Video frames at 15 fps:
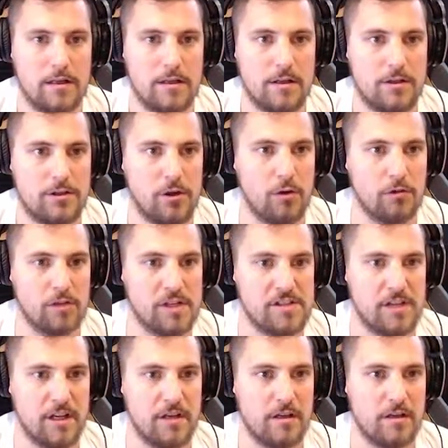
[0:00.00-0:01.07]
Don't risk
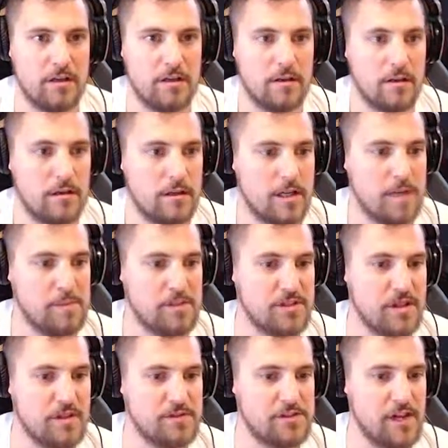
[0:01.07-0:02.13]
it. Keep
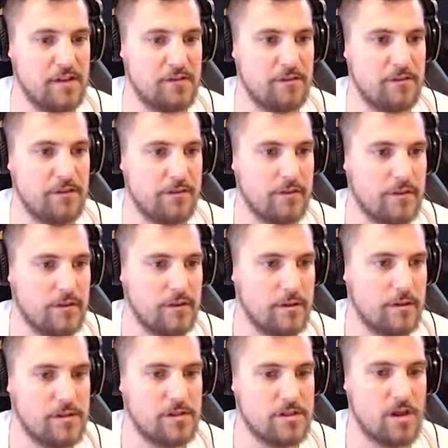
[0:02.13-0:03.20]
yourself safe.
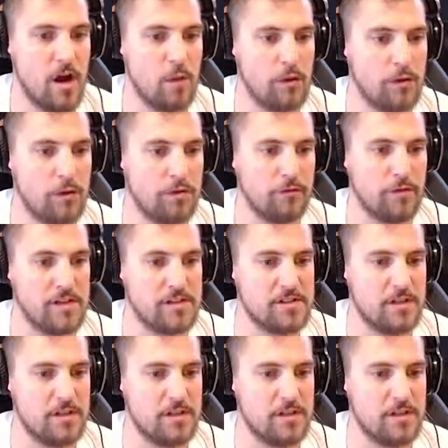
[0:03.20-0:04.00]
It's not worth the risk.